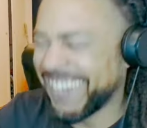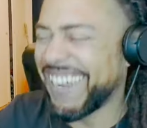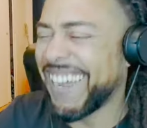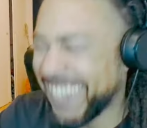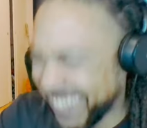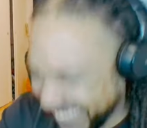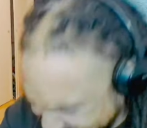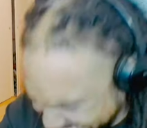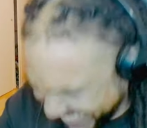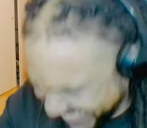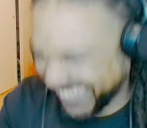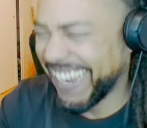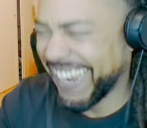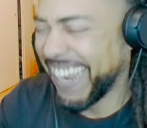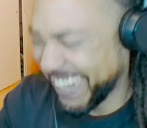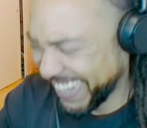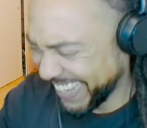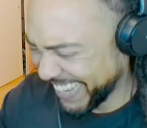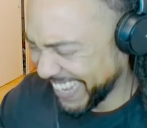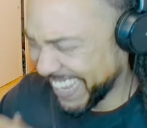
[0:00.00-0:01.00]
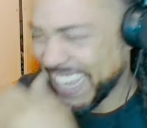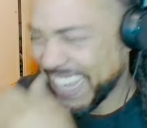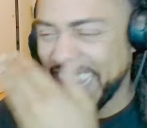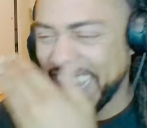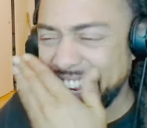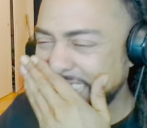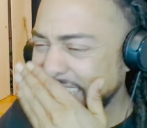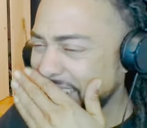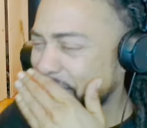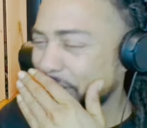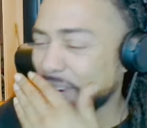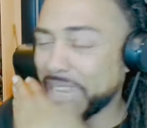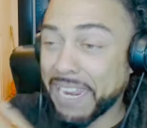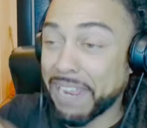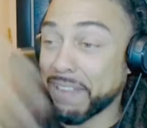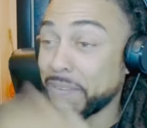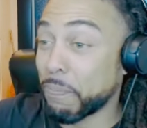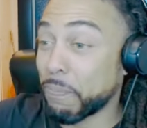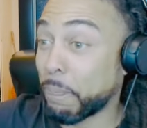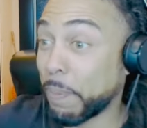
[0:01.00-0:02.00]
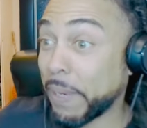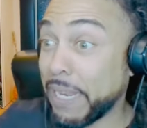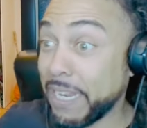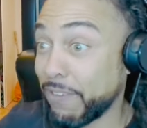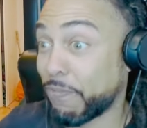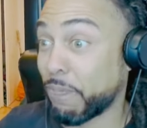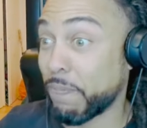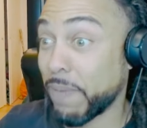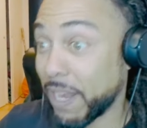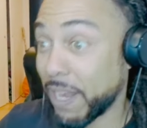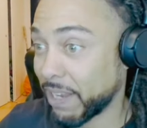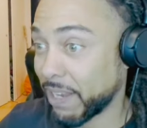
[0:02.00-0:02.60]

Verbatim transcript: he took it as beef blood.